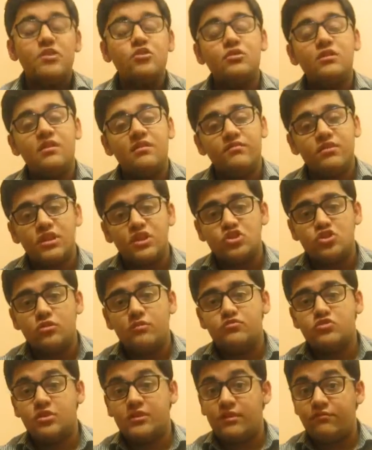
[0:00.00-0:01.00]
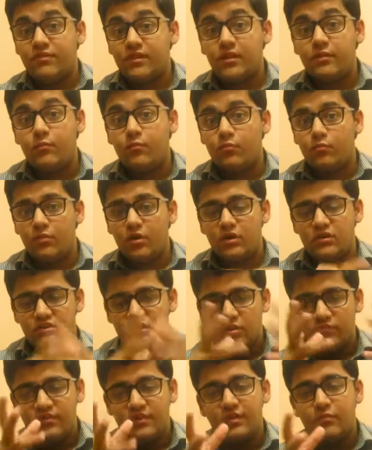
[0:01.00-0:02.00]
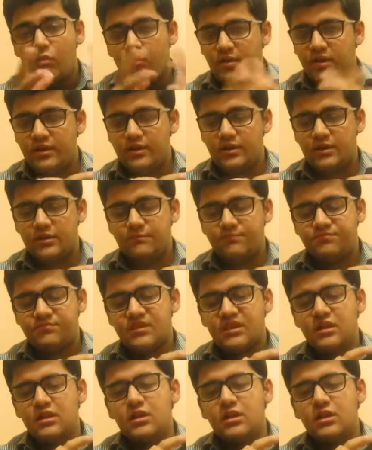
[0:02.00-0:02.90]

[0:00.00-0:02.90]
Coming to the definition of geographical mobility.